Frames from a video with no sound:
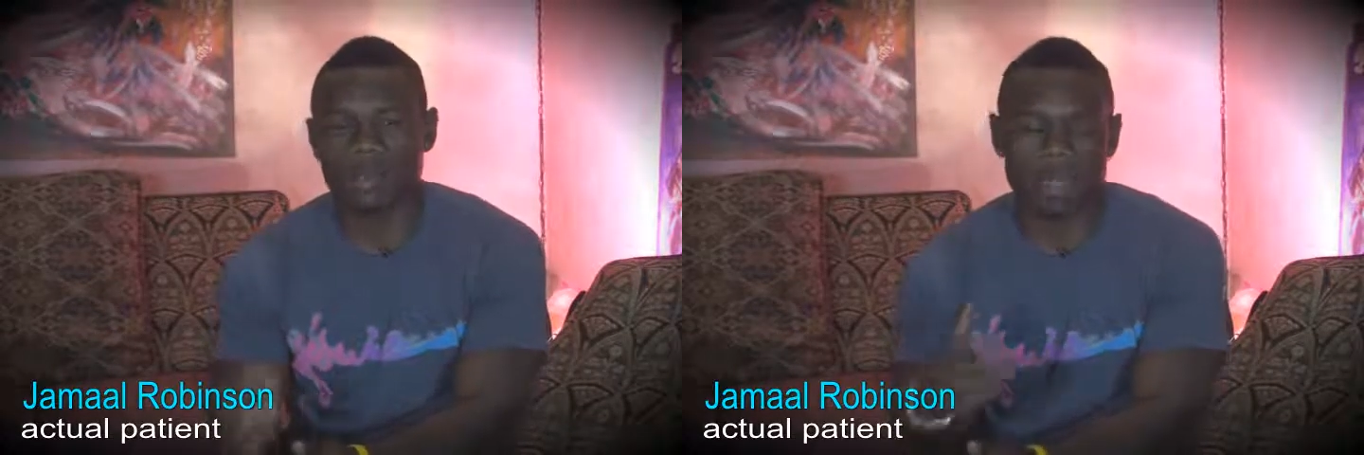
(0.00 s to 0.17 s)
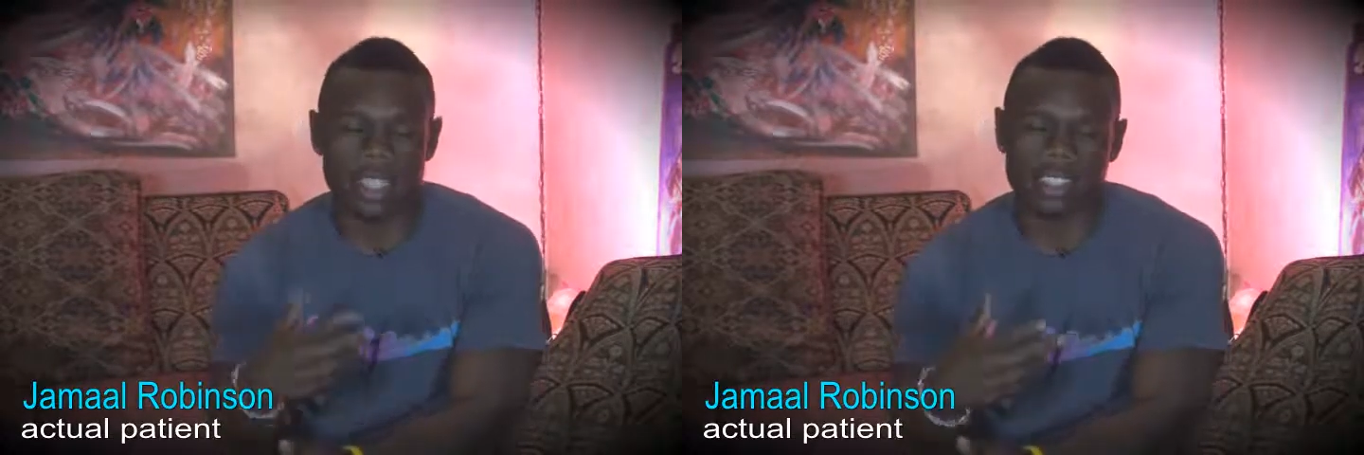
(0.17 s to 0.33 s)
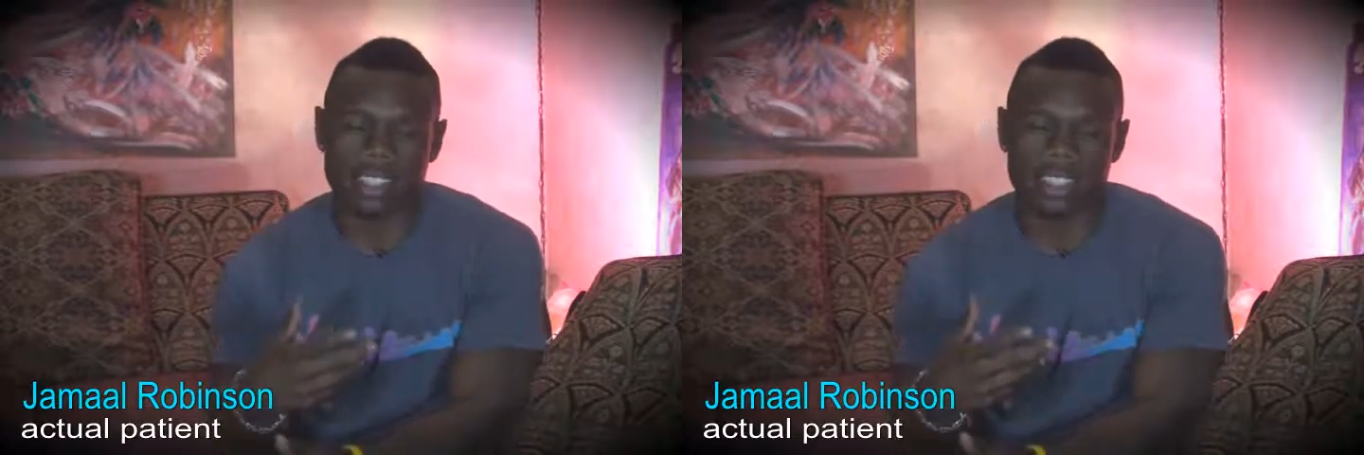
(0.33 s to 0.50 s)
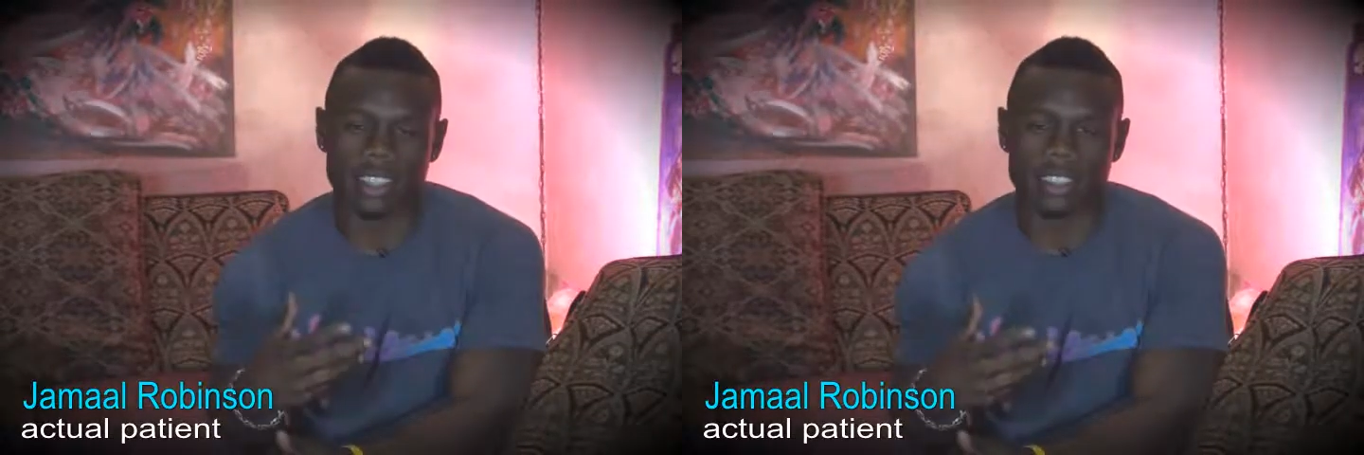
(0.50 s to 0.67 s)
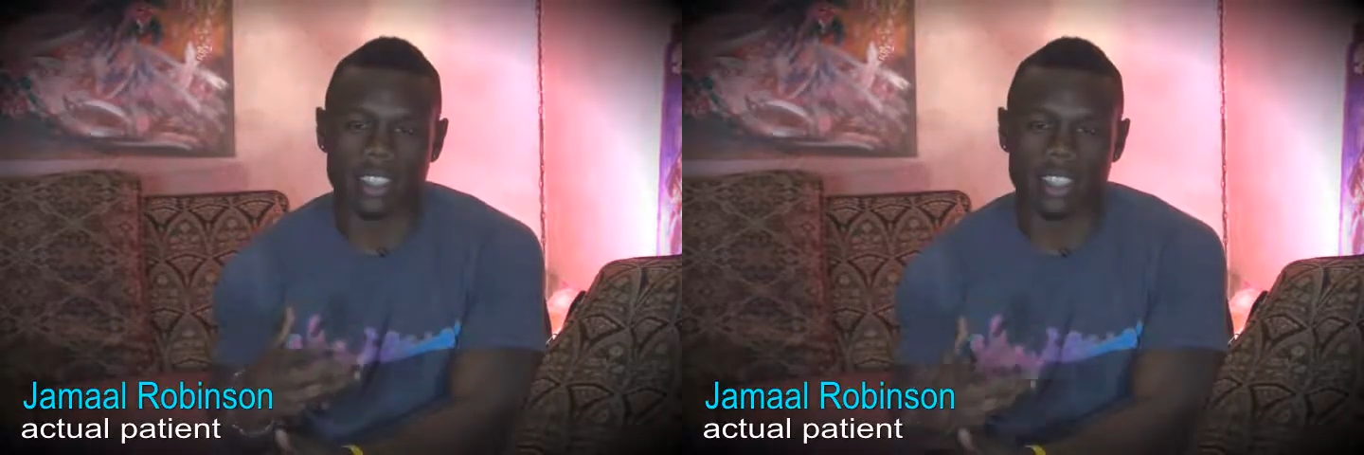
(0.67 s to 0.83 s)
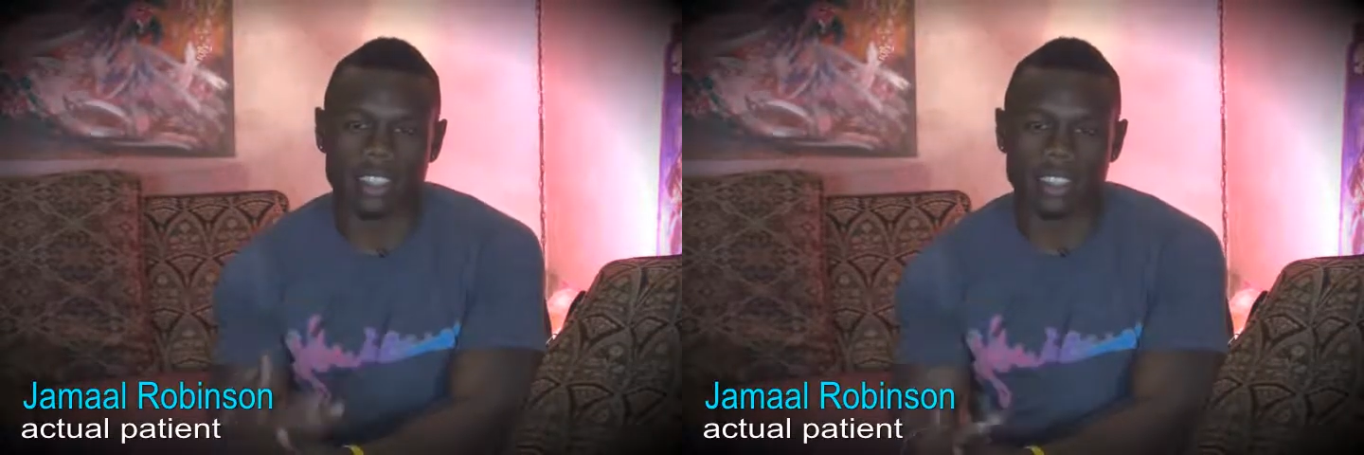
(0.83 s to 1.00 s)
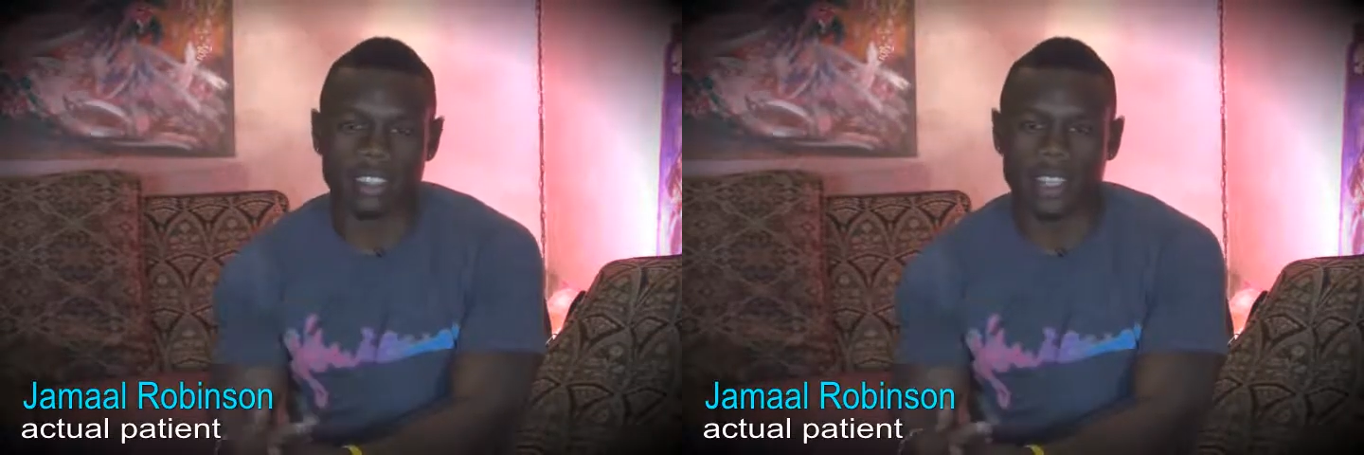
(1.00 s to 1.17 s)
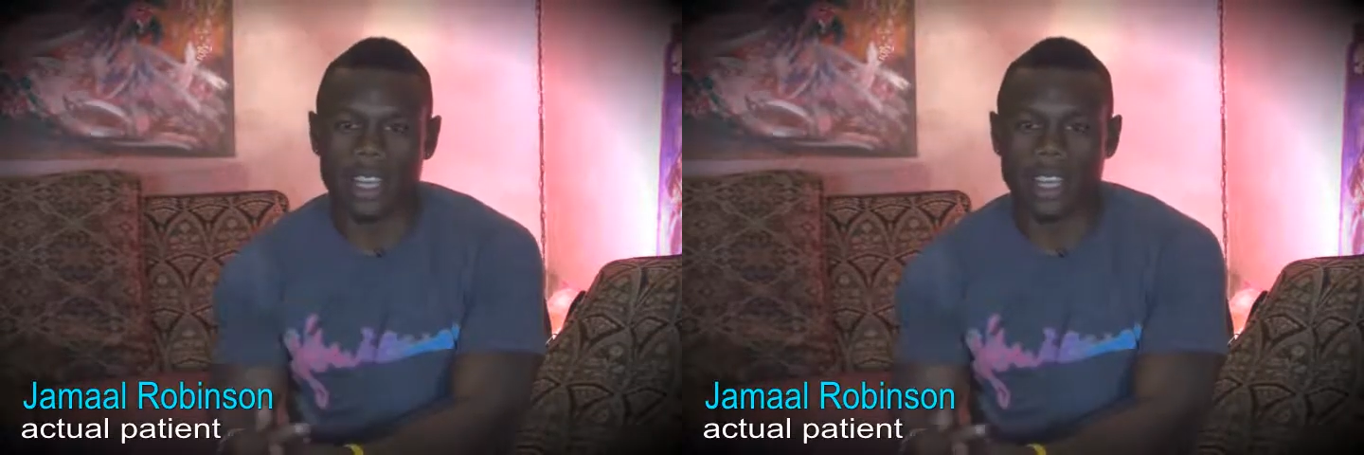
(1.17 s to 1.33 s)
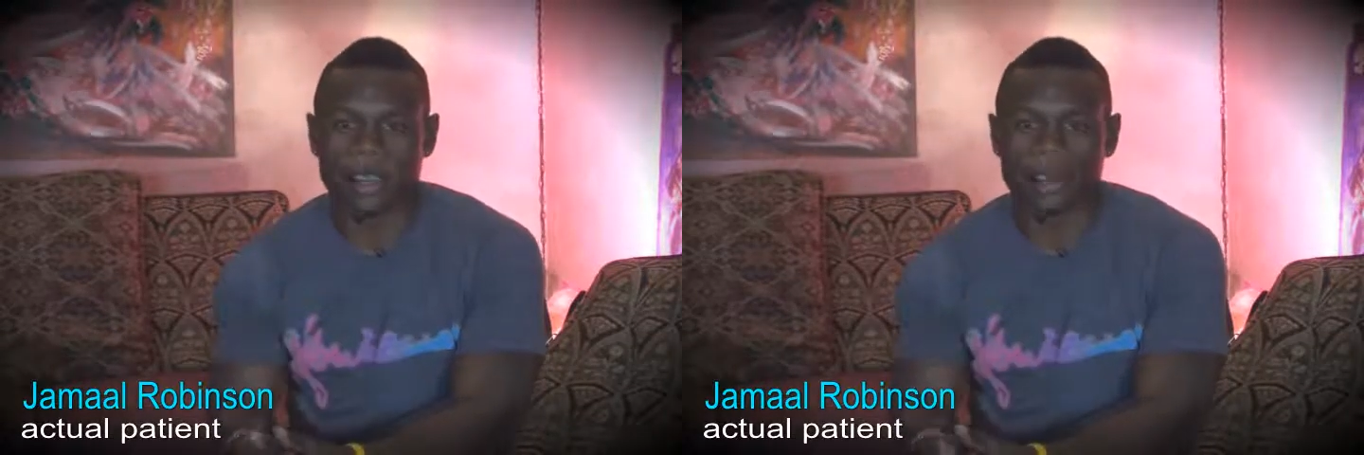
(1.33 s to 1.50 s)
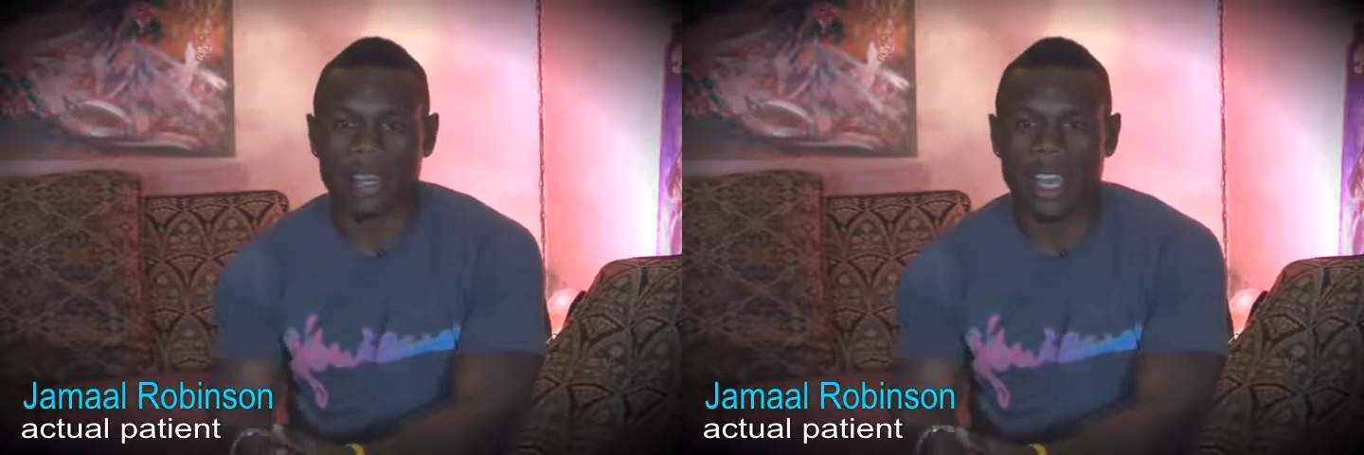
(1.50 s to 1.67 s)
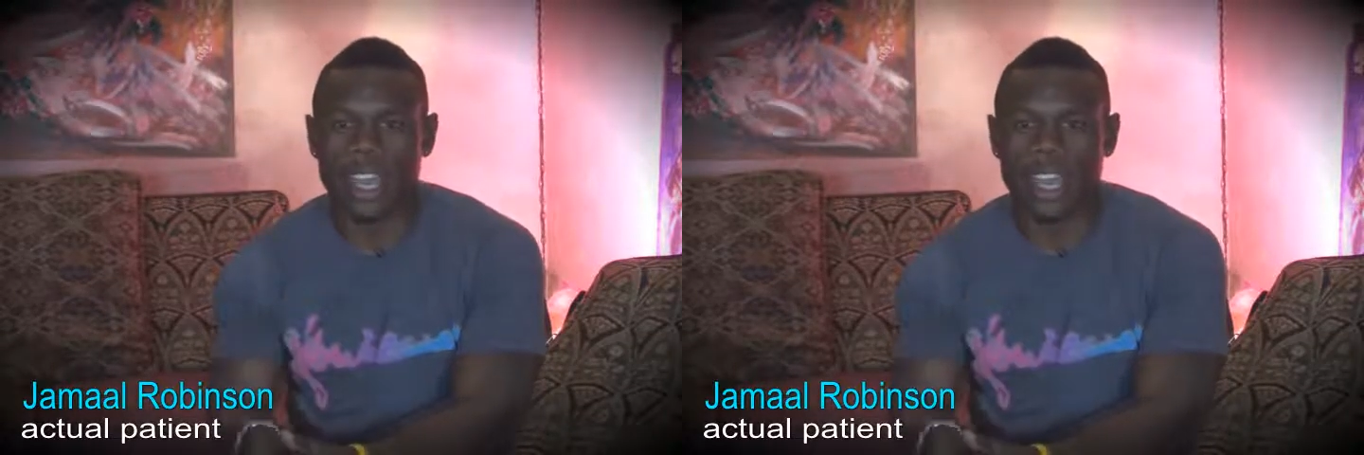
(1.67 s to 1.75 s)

spaces and um,